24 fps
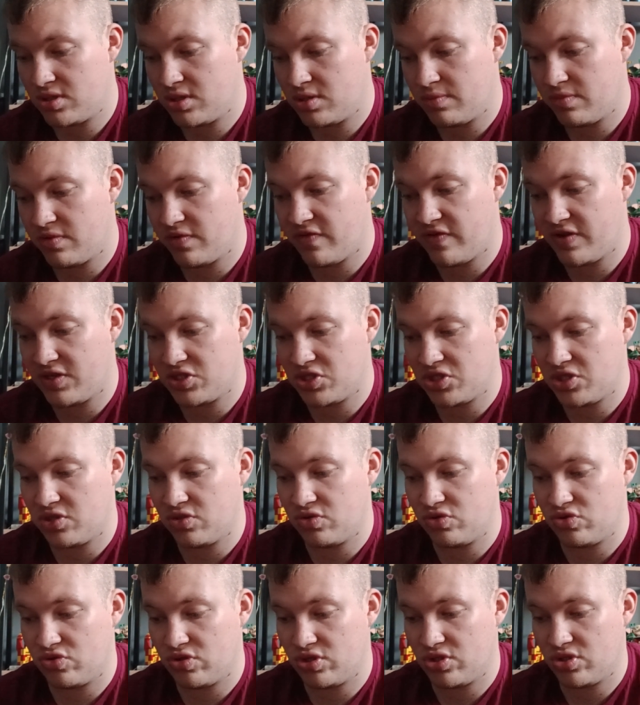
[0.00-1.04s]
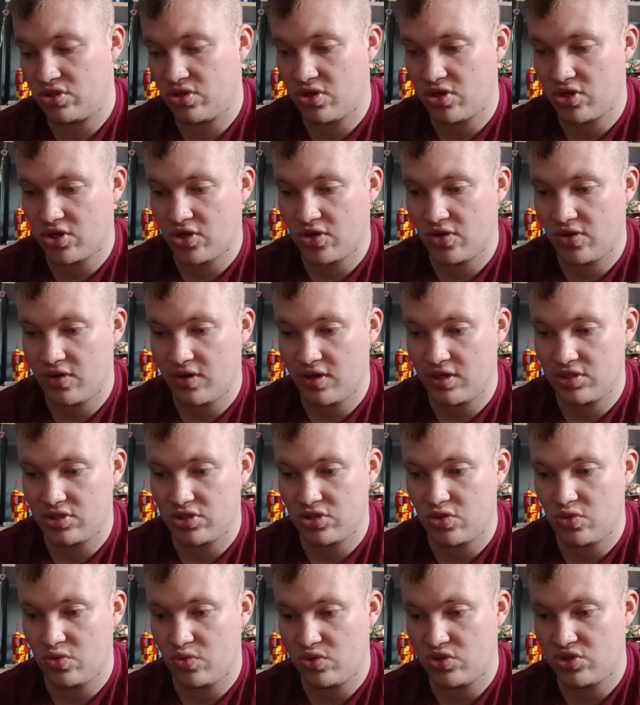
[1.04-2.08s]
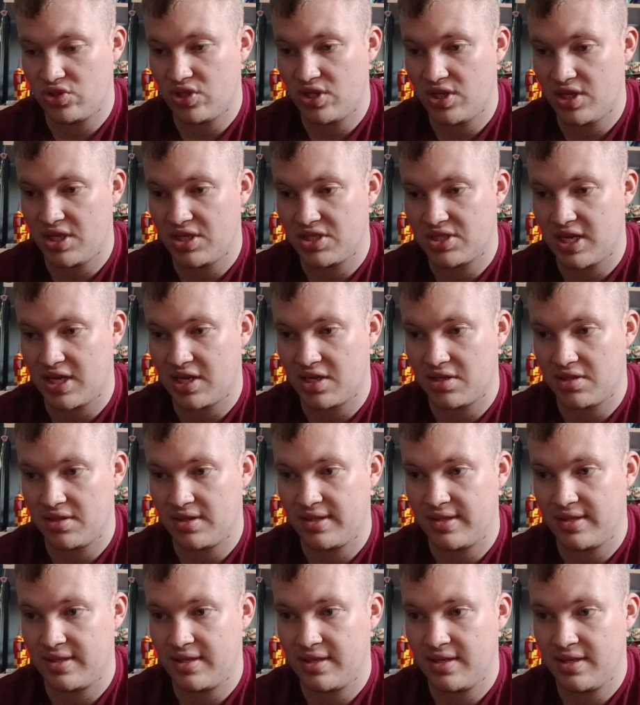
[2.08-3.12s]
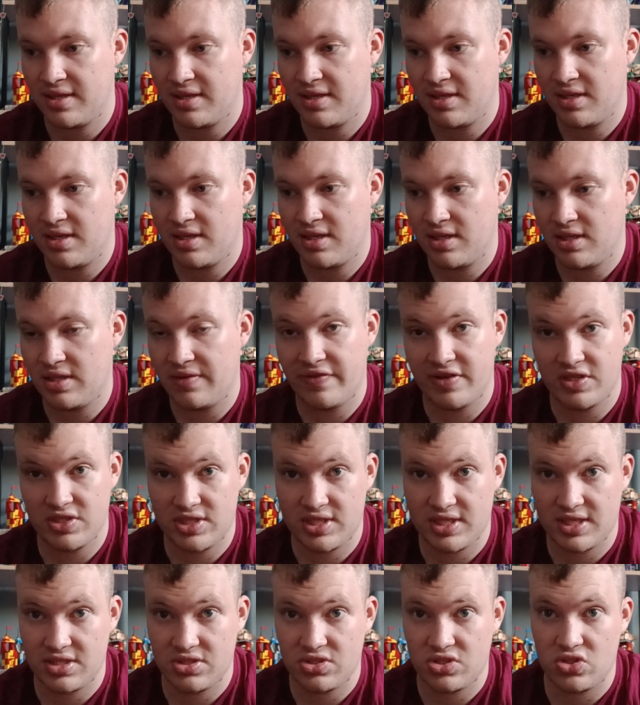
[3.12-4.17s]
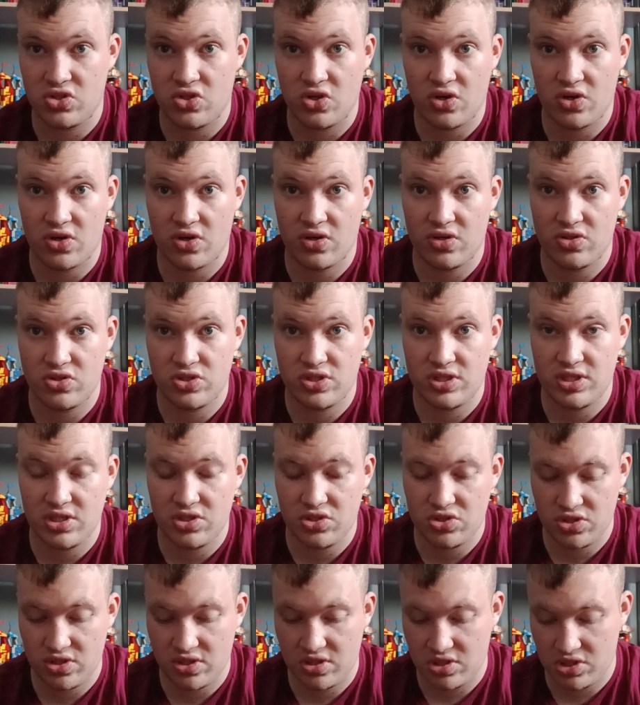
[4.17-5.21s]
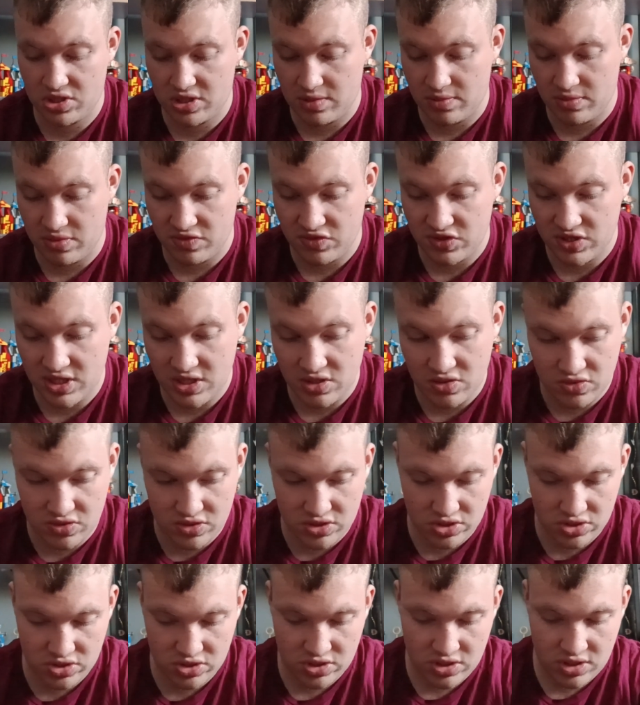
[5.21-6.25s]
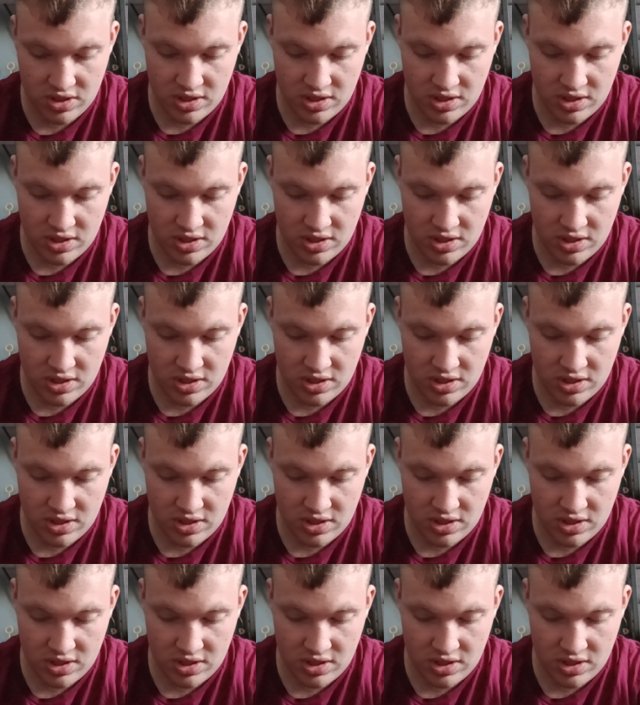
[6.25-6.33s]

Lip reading: Professor Gilderoy Lockhart, who is the second Defense Against the Dark Arts teacher in Chamber of Secrets.